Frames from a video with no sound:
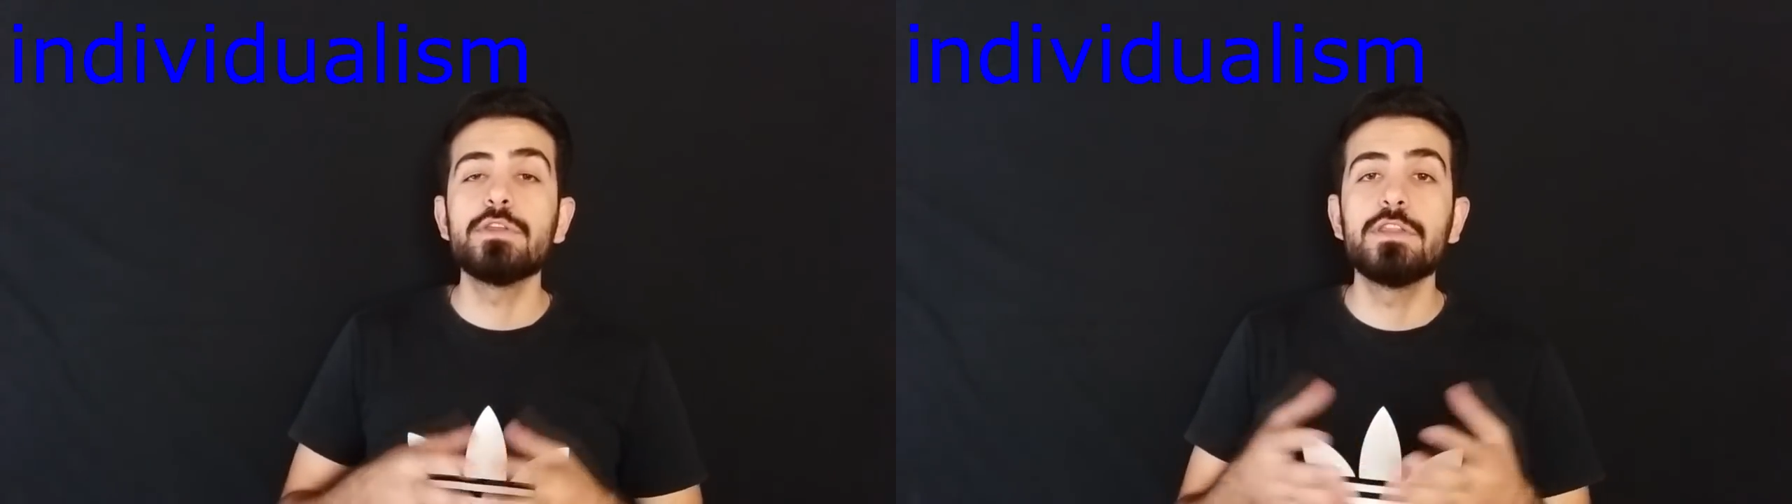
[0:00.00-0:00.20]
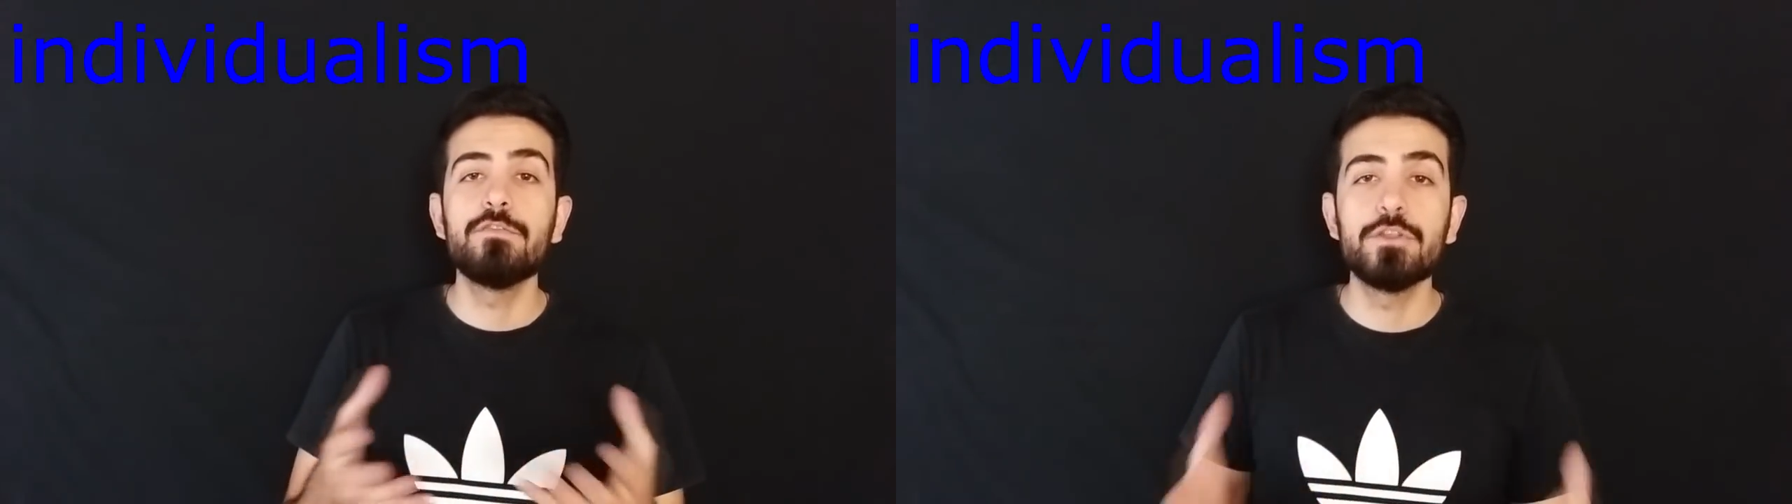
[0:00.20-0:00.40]

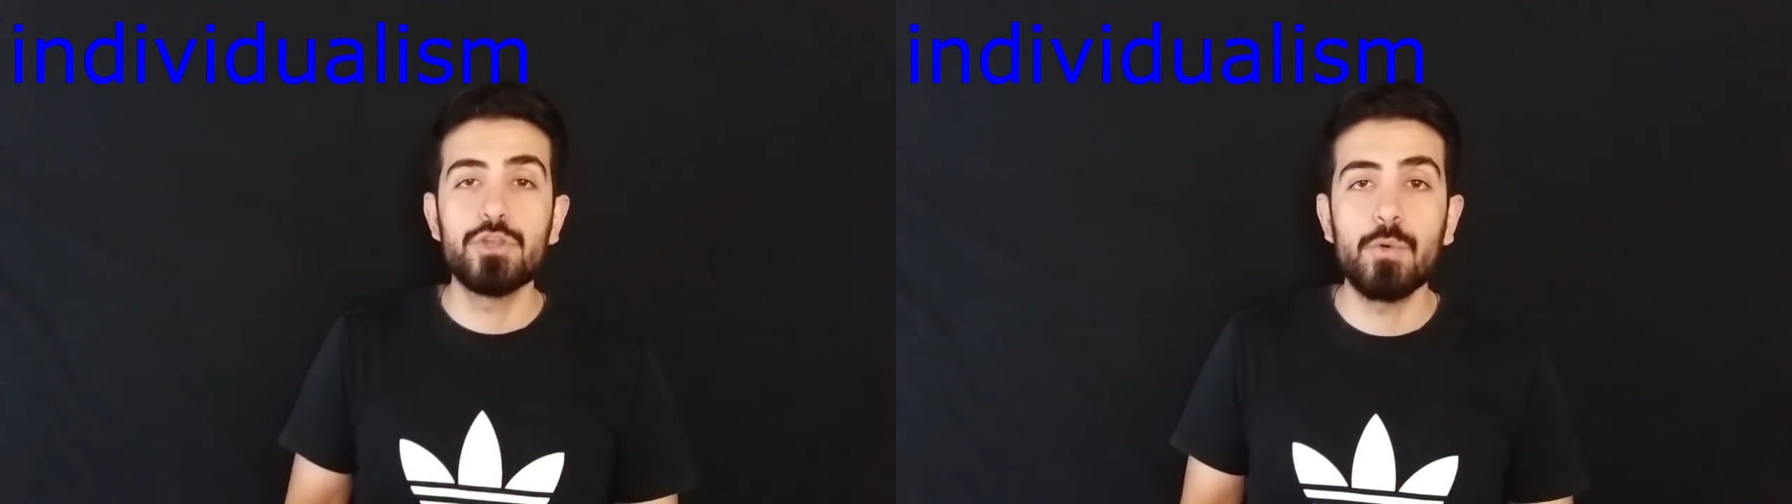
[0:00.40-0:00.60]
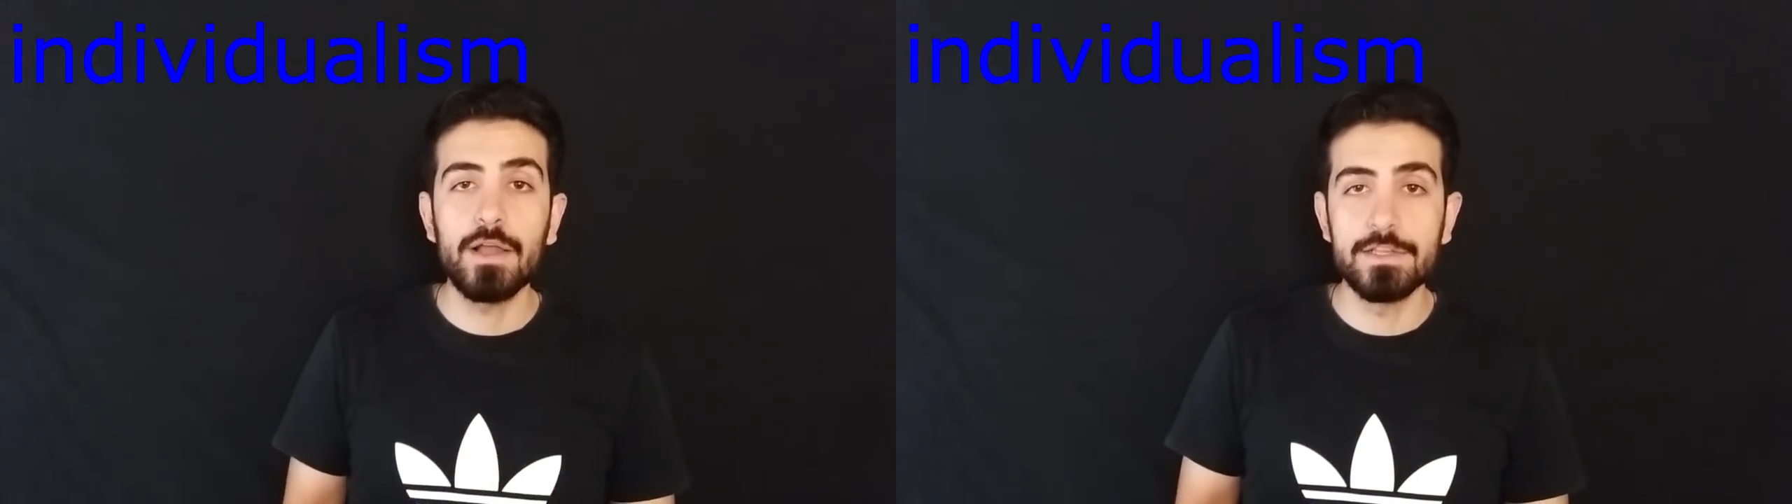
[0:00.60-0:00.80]

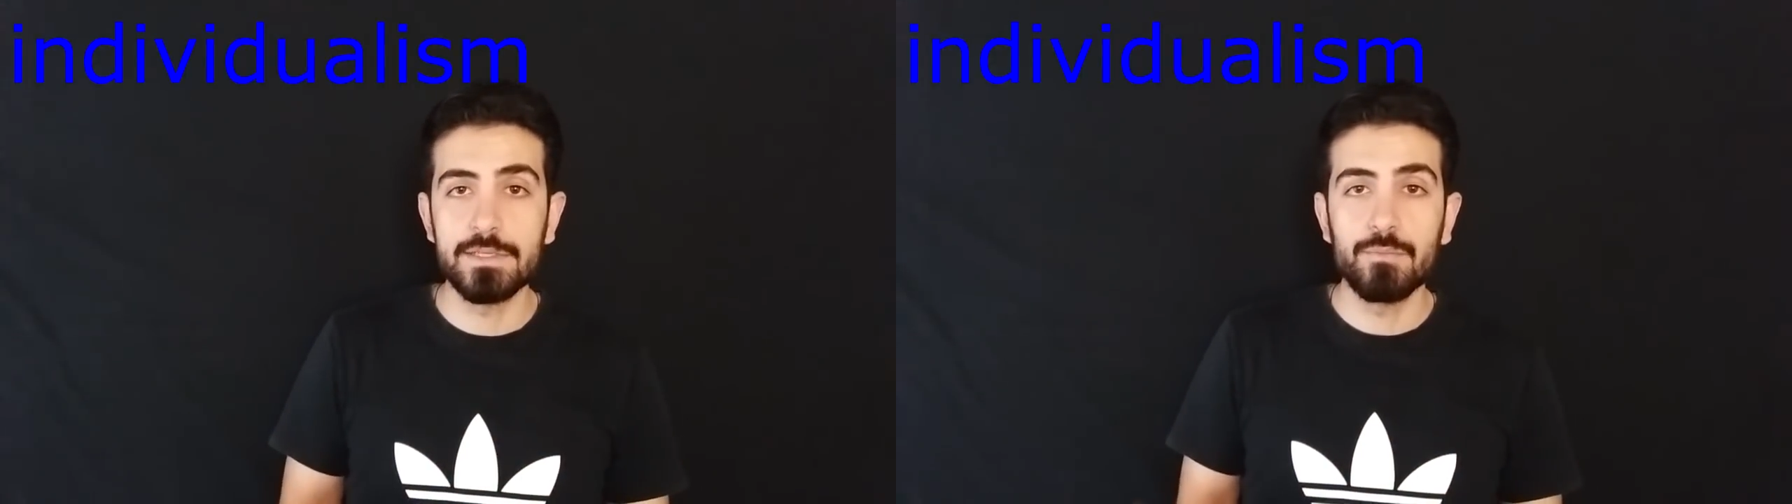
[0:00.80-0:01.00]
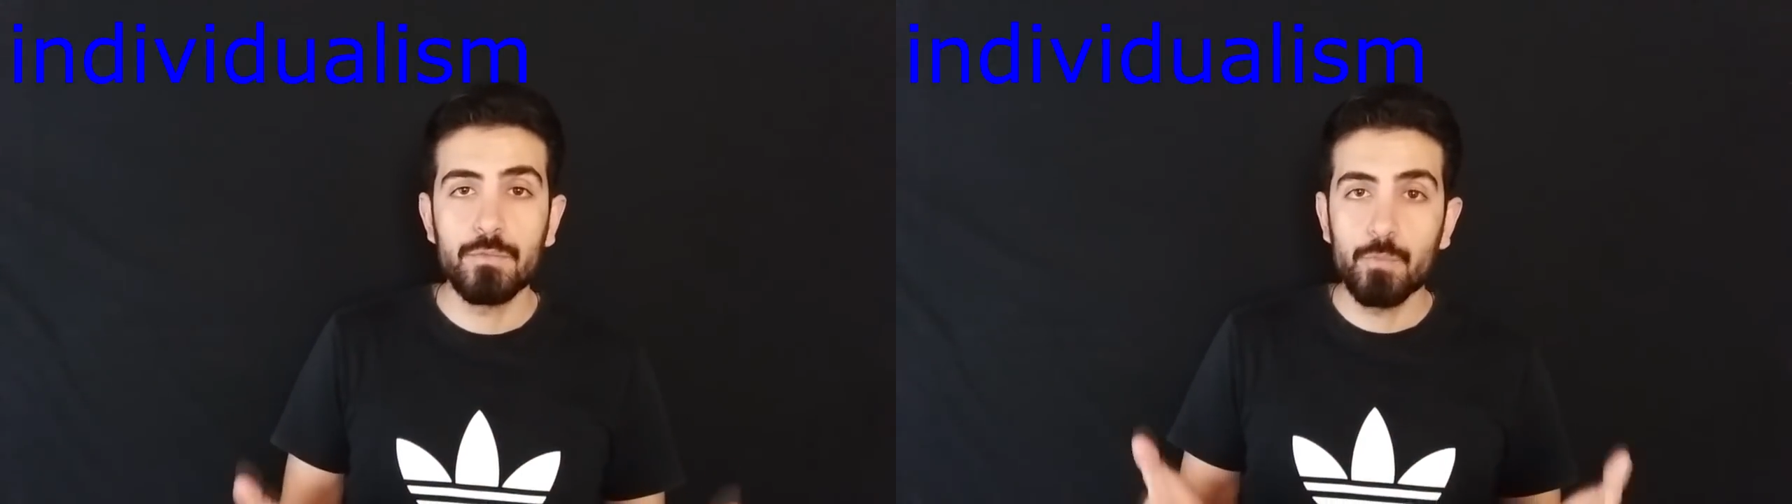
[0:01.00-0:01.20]
individualism.